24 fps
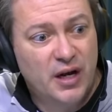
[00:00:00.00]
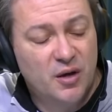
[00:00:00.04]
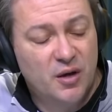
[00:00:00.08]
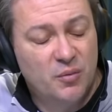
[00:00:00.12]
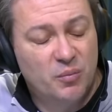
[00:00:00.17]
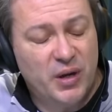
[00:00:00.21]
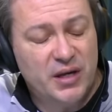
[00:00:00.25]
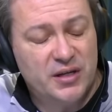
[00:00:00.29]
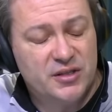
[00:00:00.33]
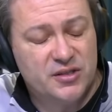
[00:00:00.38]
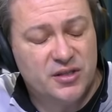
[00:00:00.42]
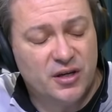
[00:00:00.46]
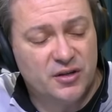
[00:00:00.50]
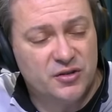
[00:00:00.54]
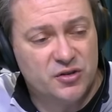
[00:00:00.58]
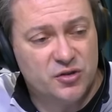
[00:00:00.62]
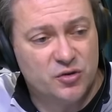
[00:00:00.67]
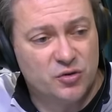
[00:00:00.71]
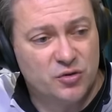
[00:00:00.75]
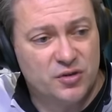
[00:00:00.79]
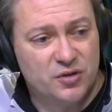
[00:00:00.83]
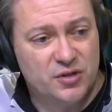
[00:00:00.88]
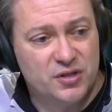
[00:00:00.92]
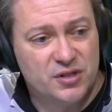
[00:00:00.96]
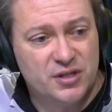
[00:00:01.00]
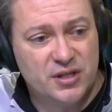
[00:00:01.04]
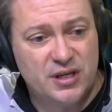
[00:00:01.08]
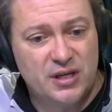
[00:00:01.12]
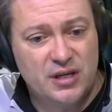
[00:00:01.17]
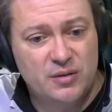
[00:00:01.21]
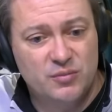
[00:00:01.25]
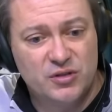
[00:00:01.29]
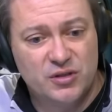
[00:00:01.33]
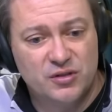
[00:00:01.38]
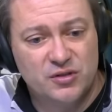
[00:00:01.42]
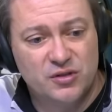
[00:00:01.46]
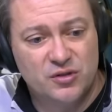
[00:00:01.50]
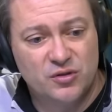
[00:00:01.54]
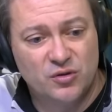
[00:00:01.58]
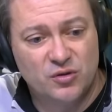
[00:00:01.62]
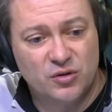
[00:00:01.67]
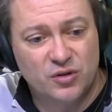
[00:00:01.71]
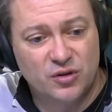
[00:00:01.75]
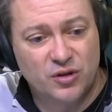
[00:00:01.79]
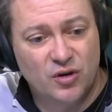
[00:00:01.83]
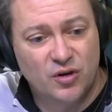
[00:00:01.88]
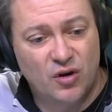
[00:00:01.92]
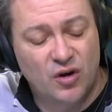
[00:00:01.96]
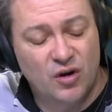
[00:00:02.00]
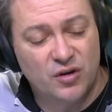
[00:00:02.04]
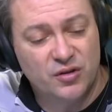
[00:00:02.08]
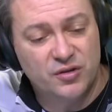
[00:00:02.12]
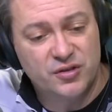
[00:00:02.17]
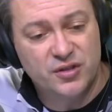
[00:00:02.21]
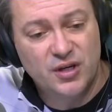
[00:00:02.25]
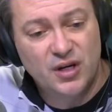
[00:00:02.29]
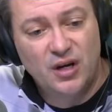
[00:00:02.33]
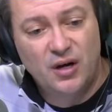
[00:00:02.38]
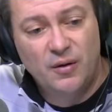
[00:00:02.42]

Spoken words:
based on certain schemes and certain calls.